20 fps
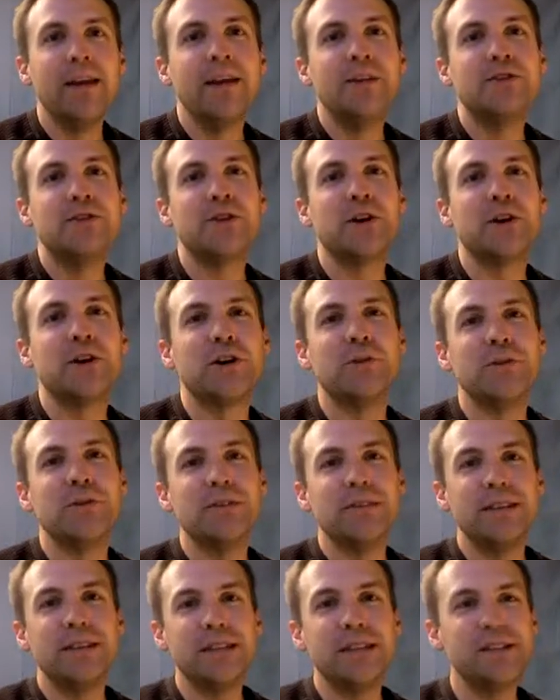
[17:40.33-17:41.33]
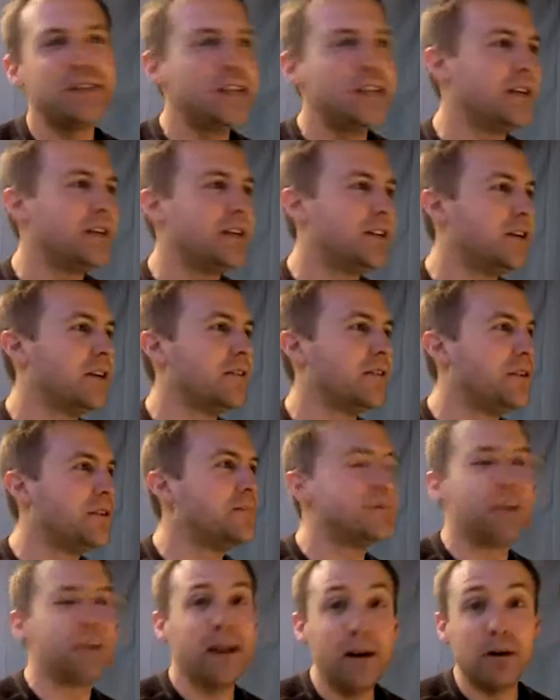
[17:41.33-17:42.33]
So let's take a look at
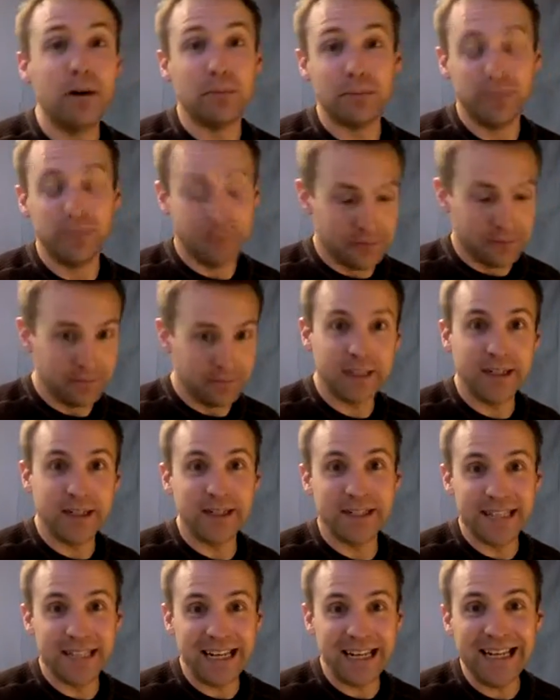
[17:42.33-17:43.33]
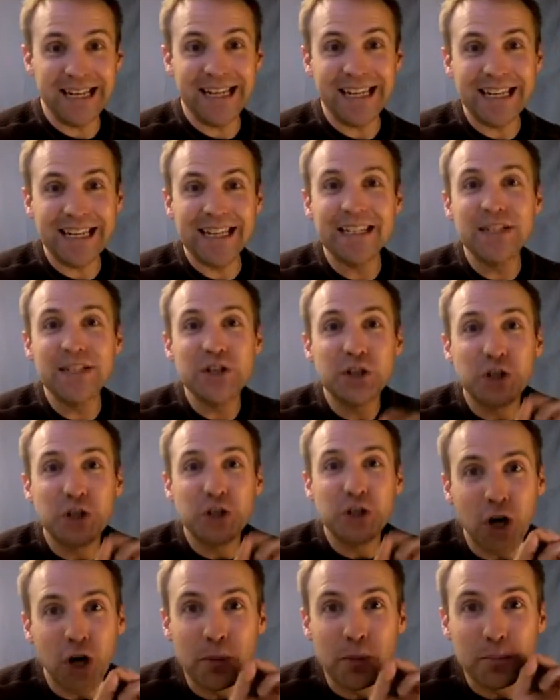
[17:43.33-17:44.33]
Vim's help, because it is
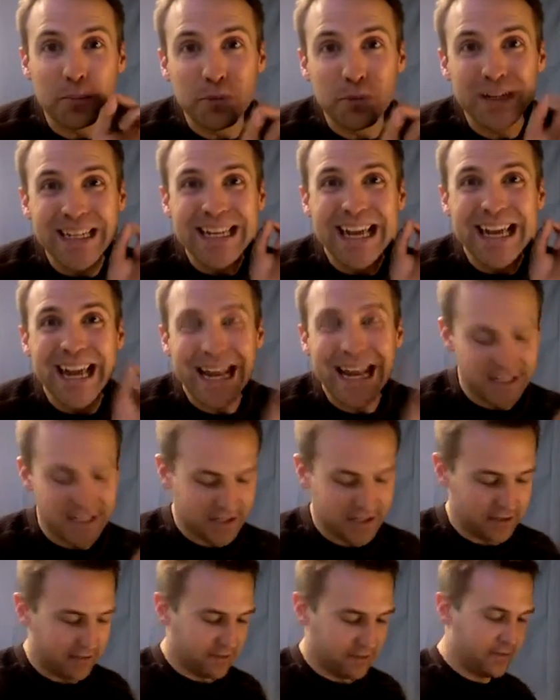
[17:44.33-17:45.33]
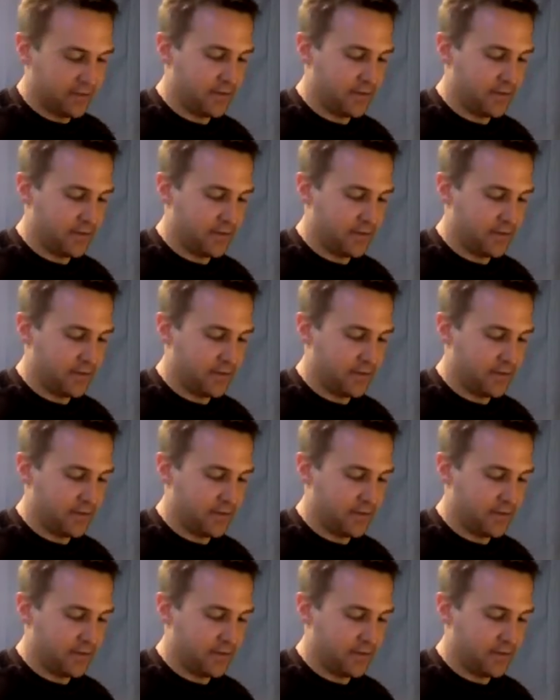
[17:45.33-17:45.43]
comprehensive.